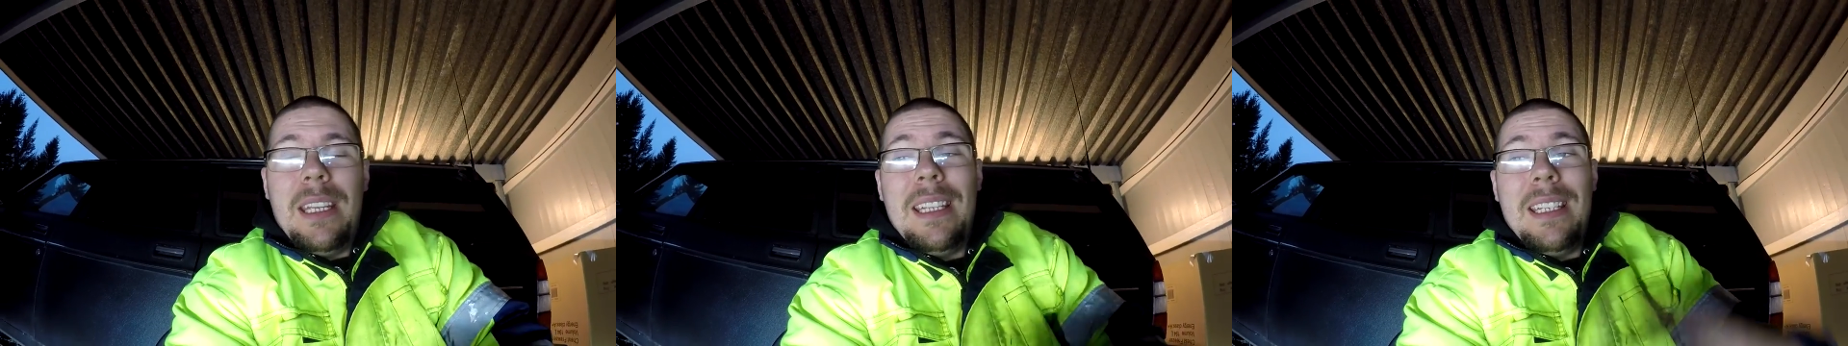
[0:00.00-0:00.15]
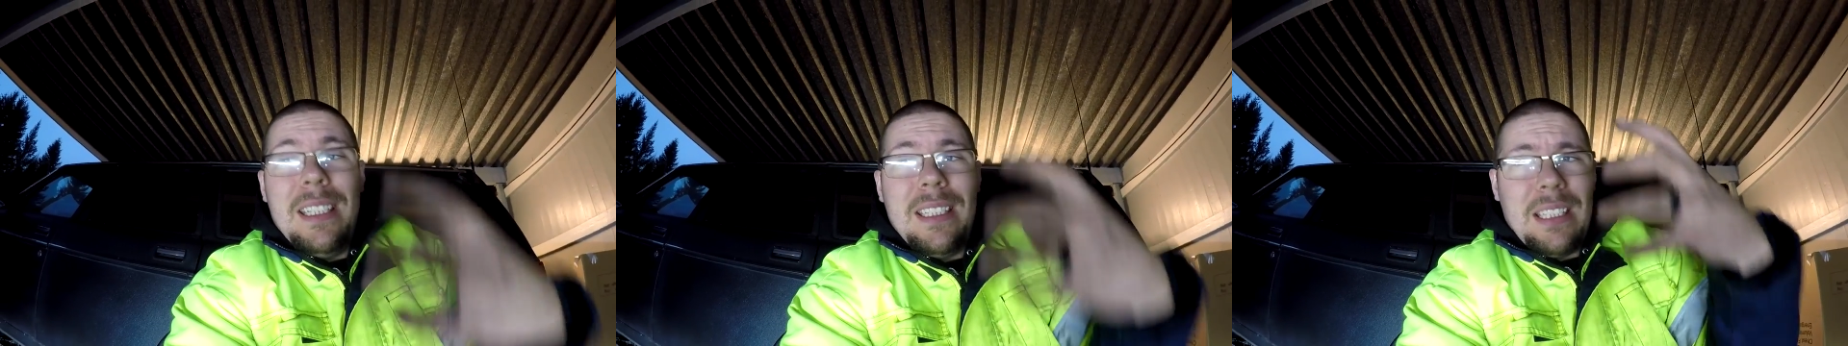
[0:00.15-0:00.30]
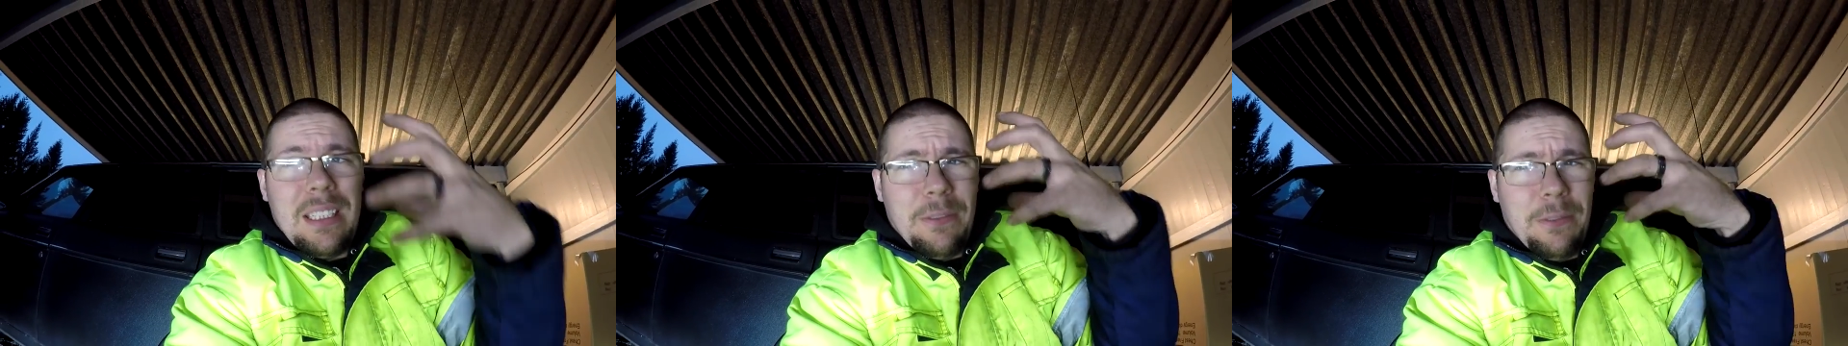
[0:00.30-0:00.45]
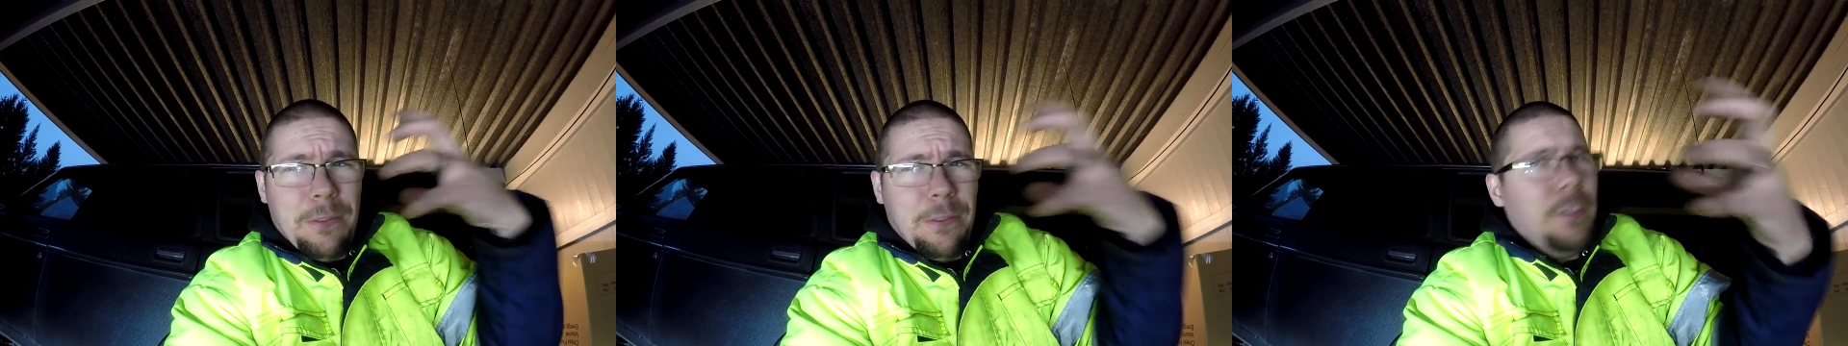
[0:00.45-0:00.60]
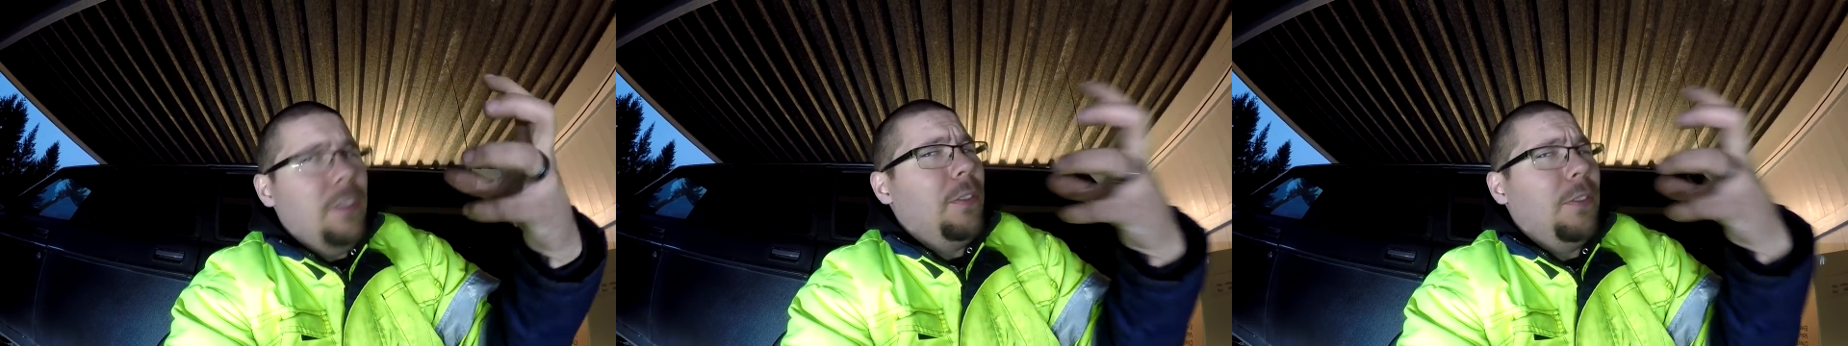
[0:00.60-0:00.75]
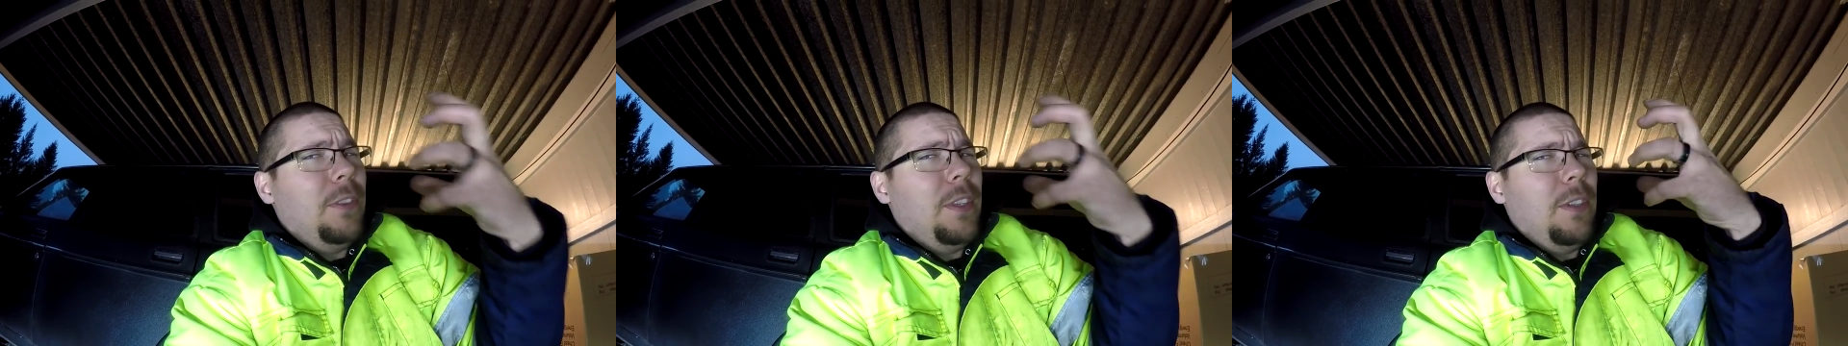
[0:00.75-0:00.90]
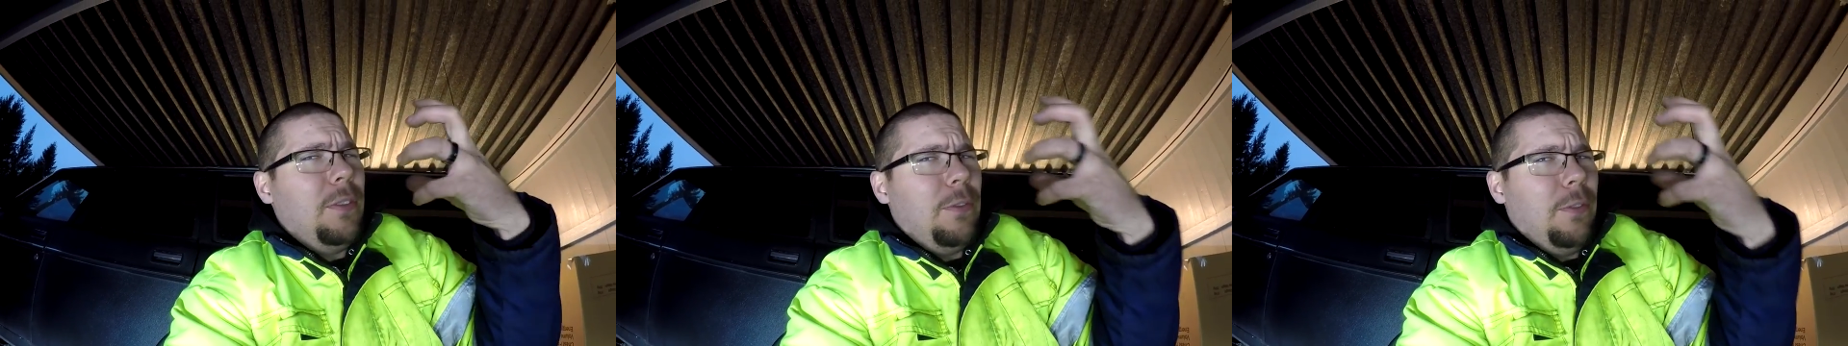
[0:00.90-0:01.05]
It is a
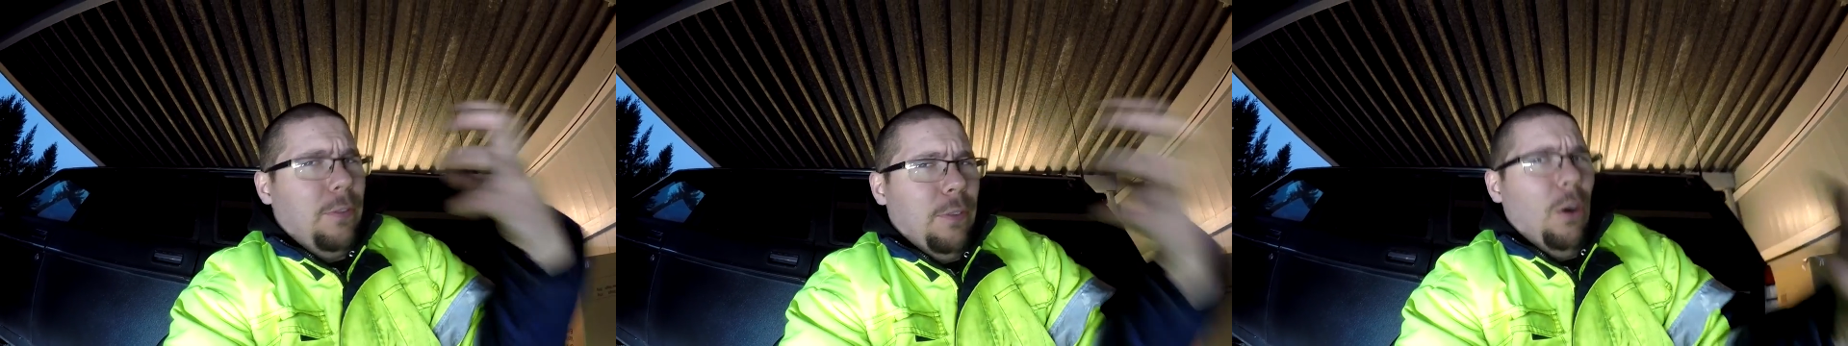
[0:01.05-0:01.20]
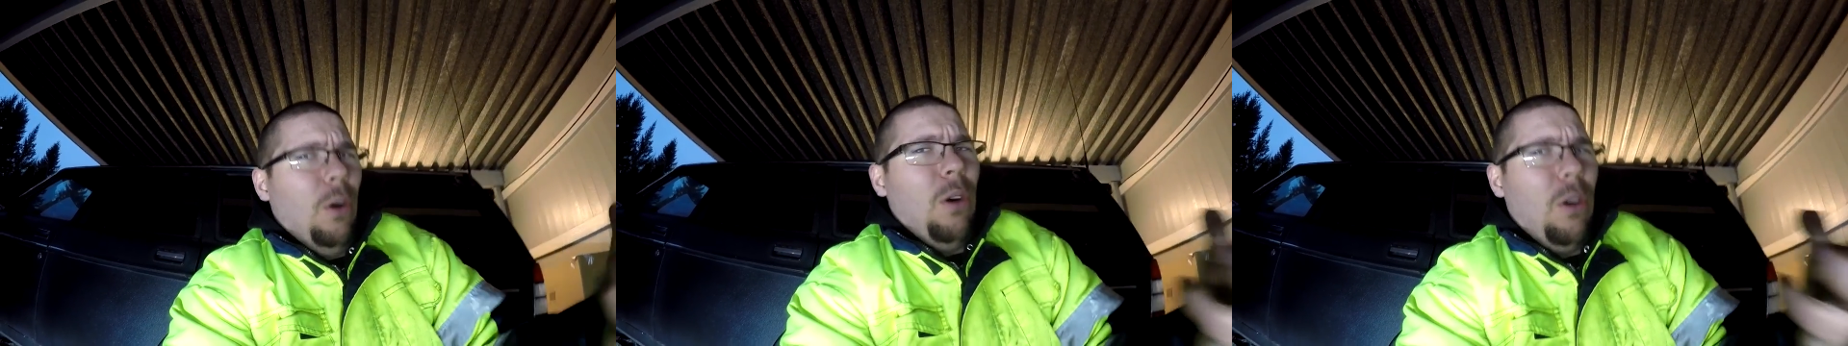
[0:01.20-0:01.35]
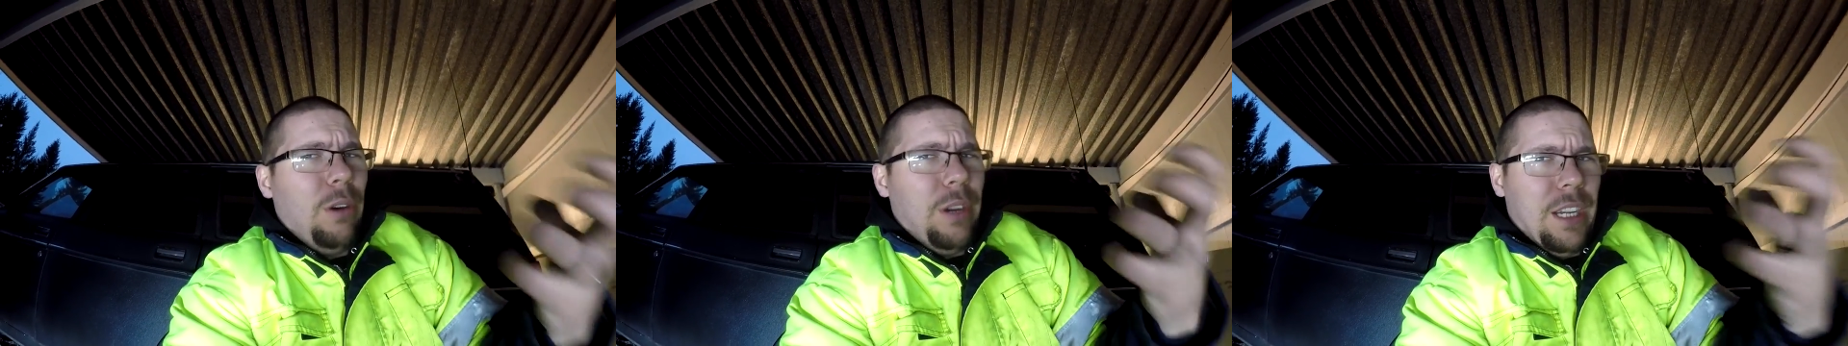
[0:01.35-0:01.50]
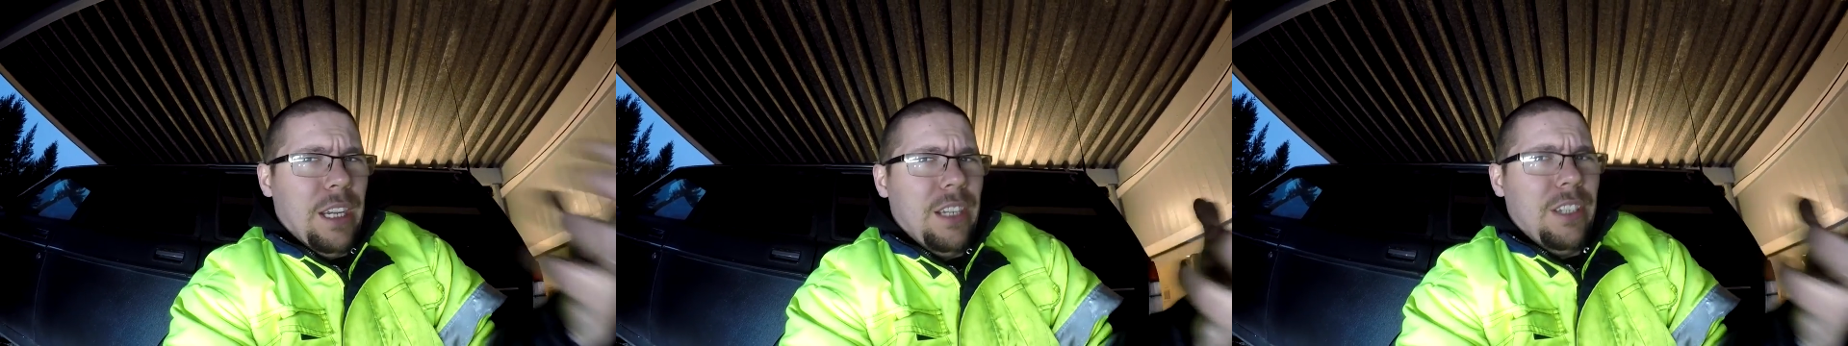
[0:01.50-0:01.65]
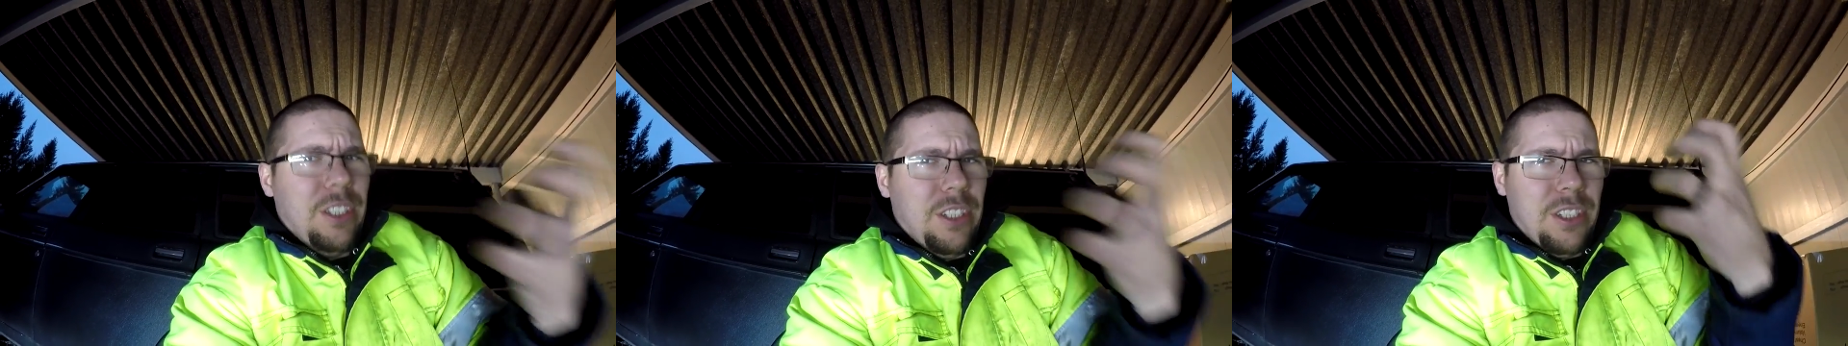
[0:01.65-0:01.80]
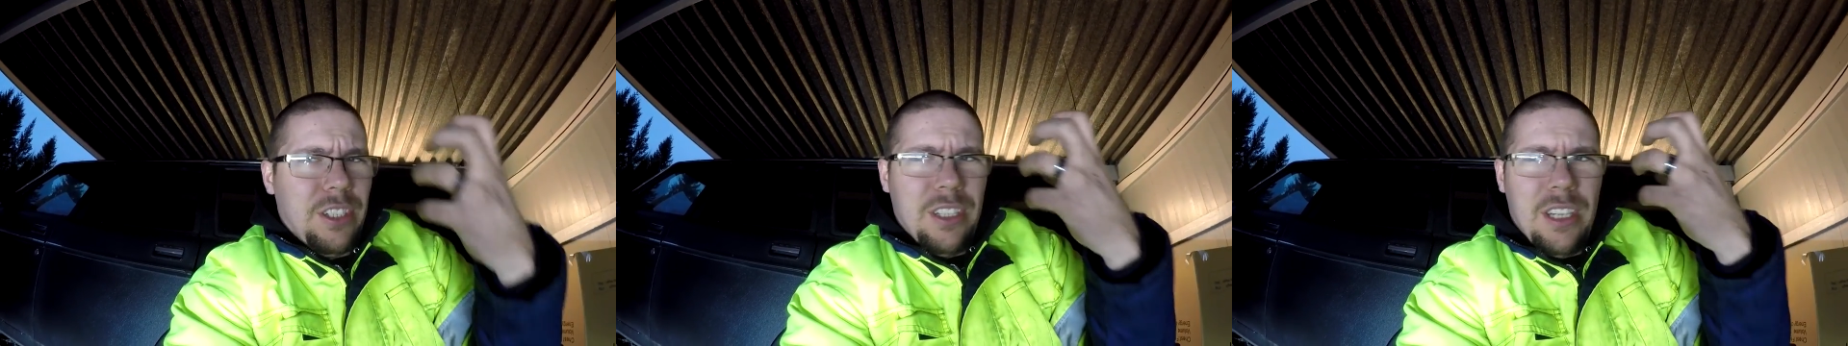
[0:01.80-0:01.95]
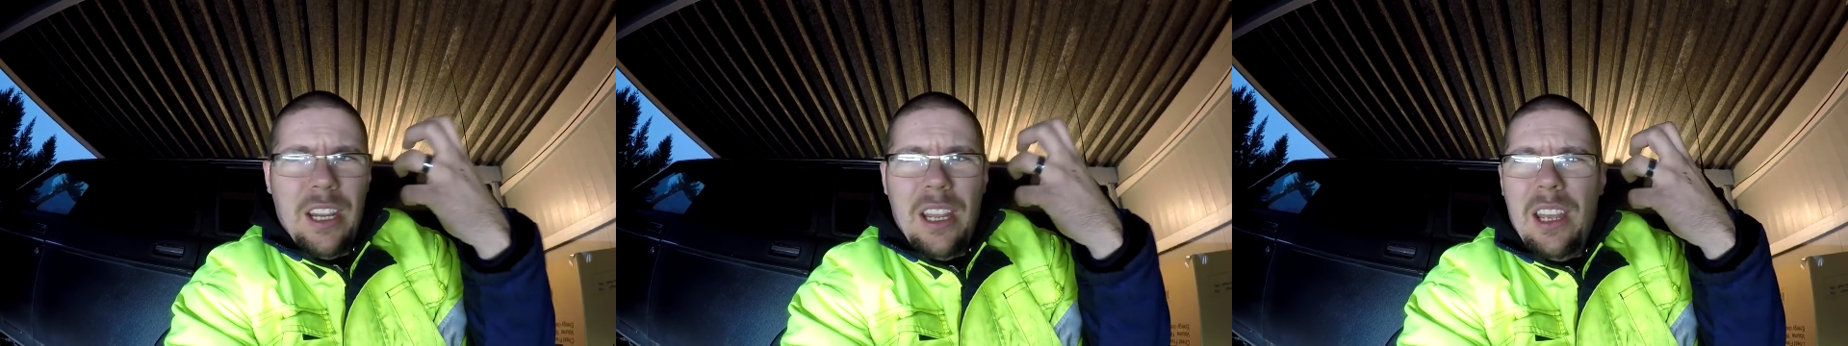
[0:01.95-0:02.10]

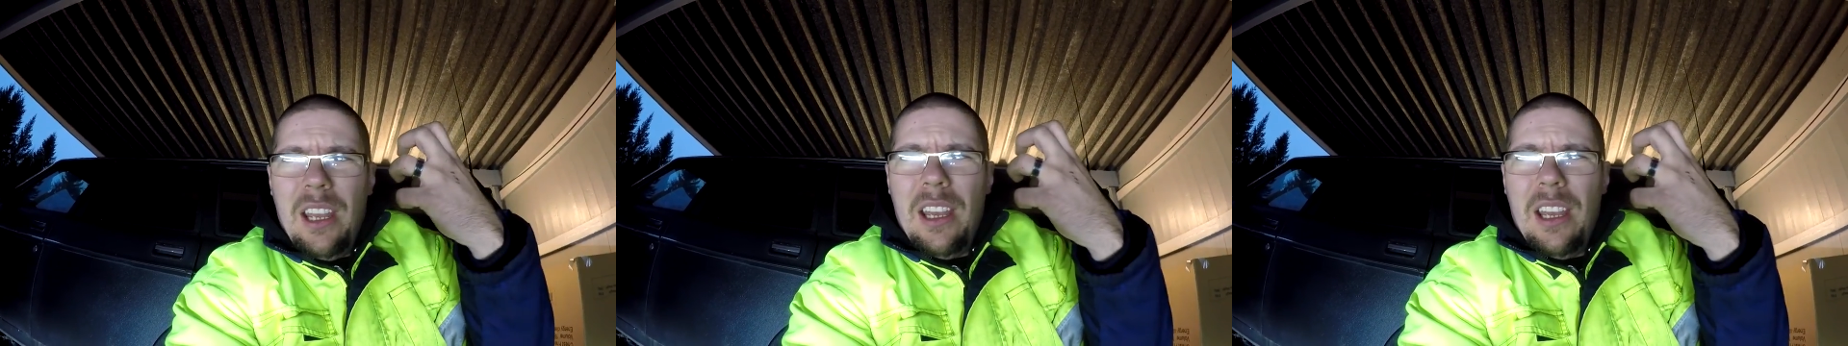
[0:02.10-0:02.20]
54-inch